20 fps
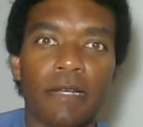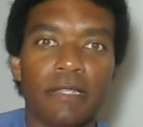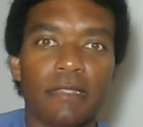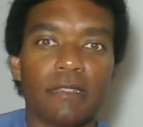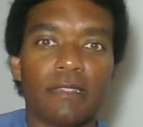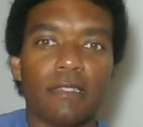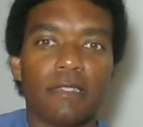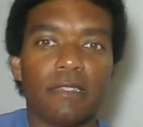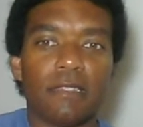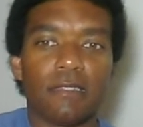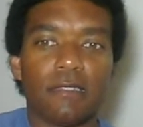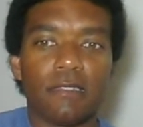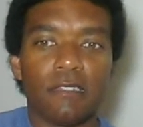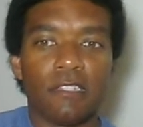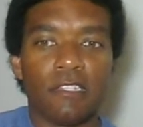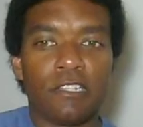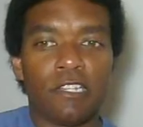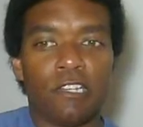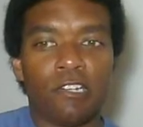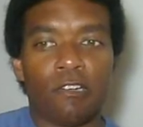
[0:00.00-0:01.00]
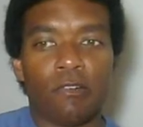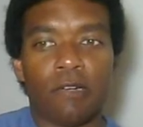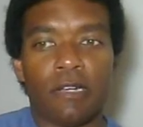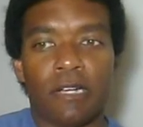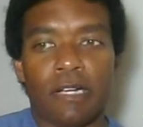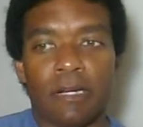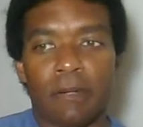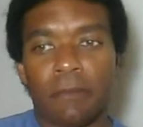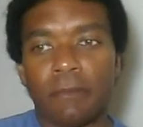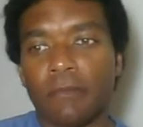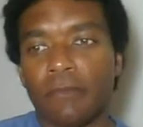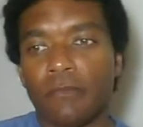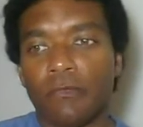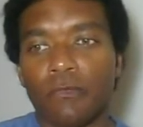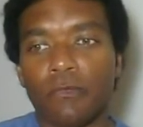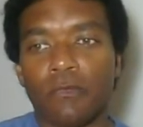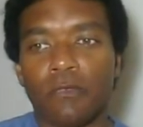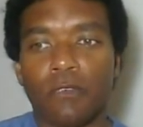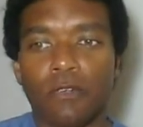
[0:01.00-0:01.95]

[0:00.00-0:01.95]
but you know,